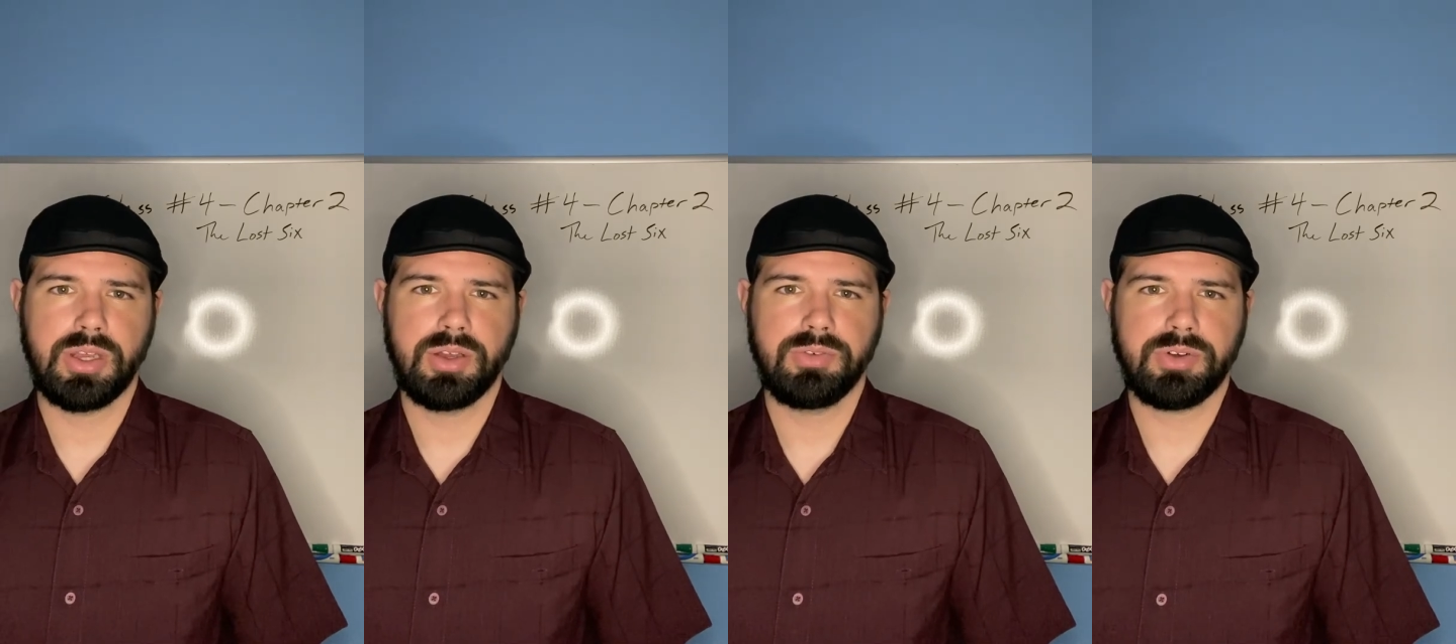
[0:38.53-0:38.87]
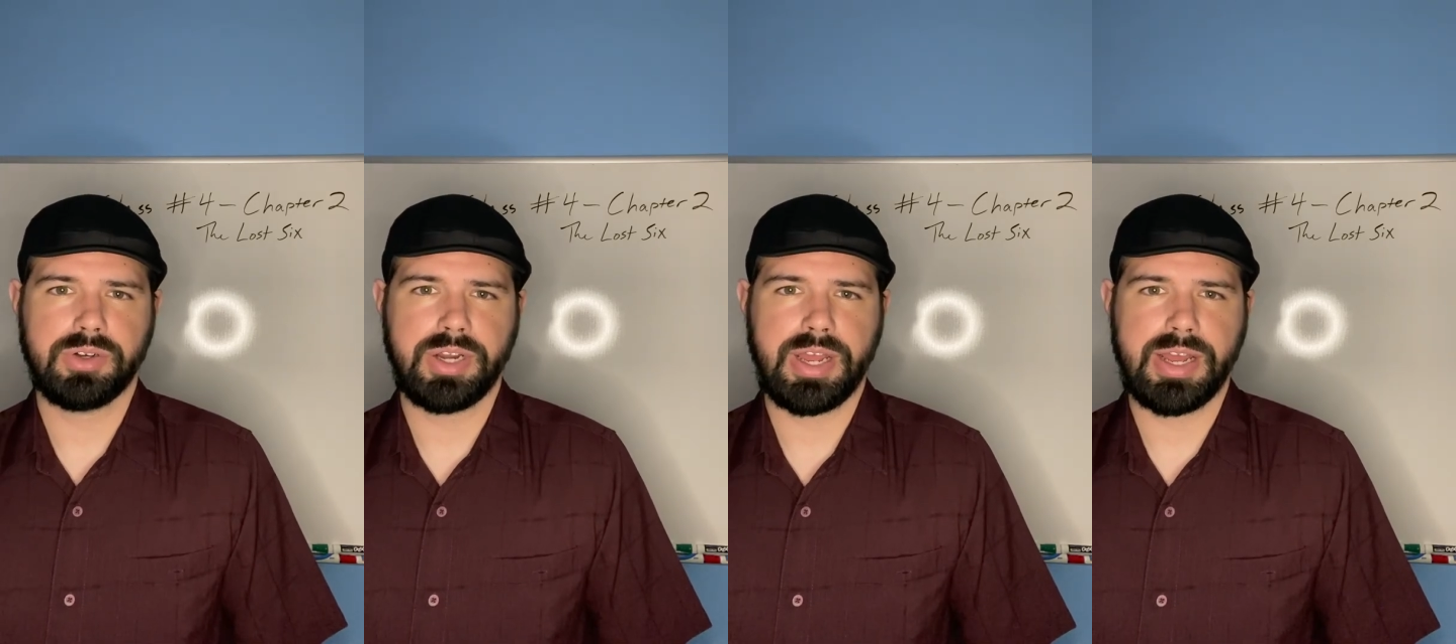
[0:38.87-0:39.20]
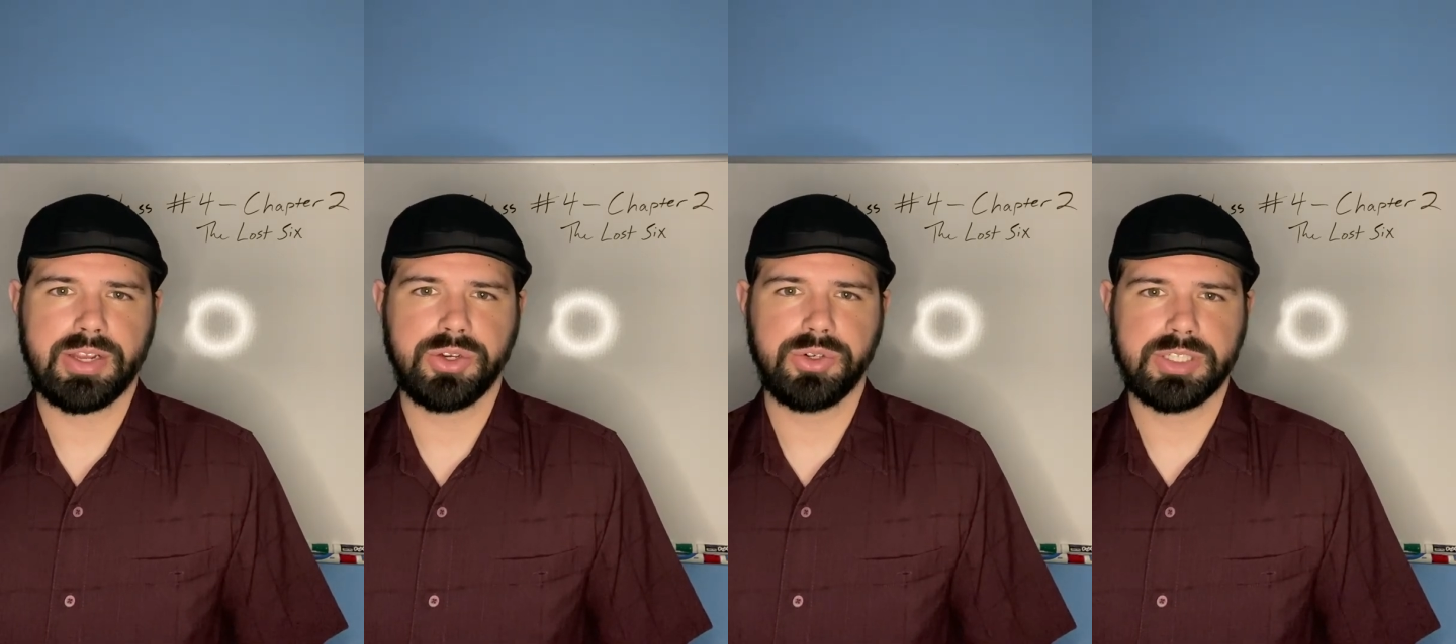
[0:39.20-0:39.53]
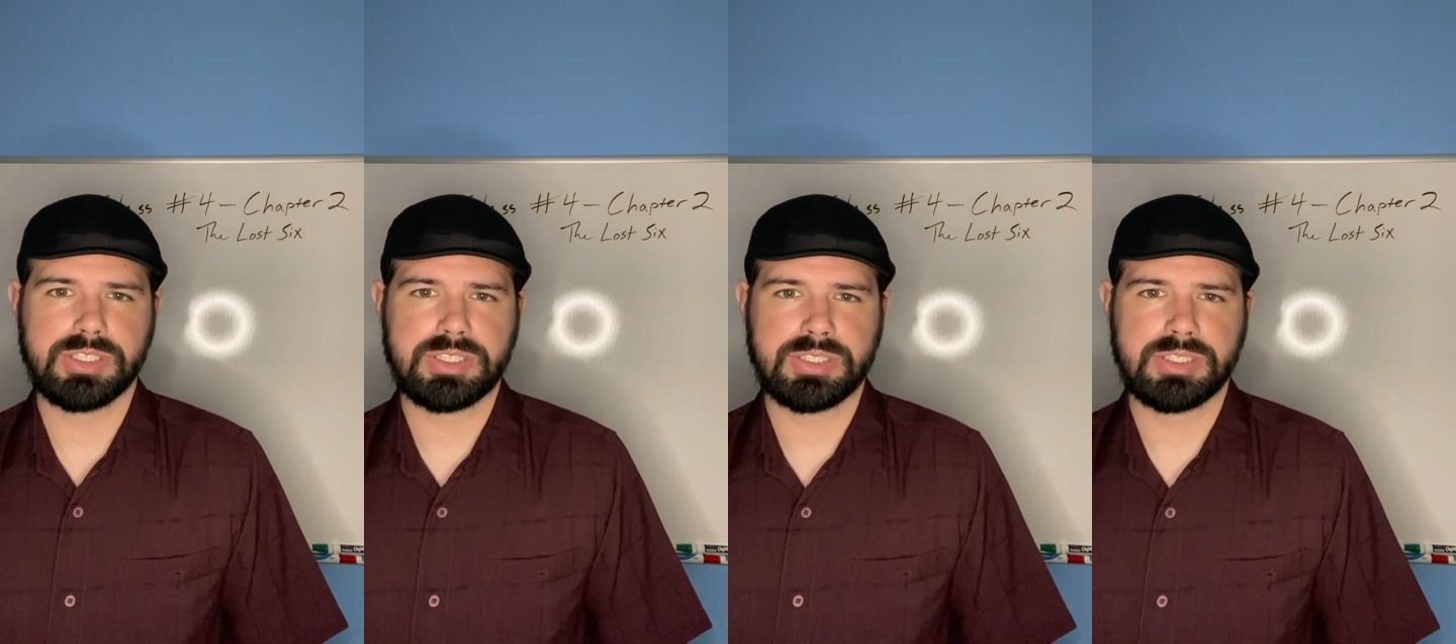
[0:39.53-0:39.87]
Very
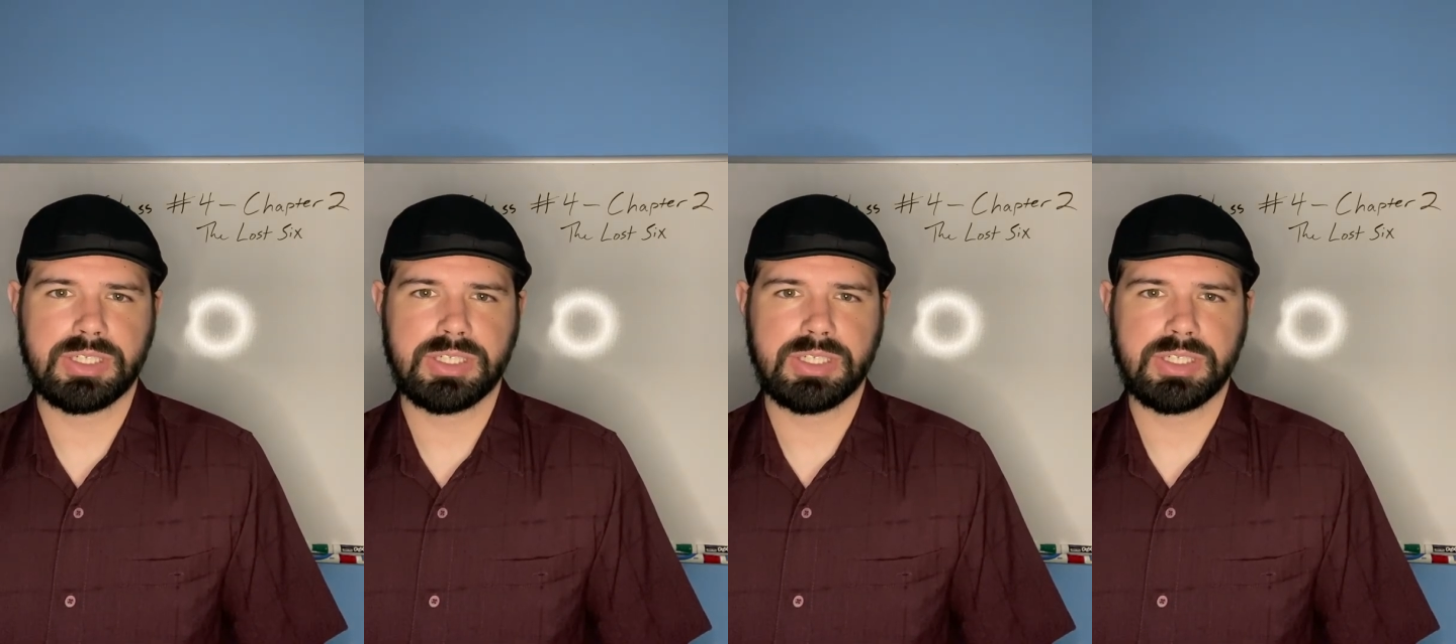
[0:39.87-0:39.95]
accurate.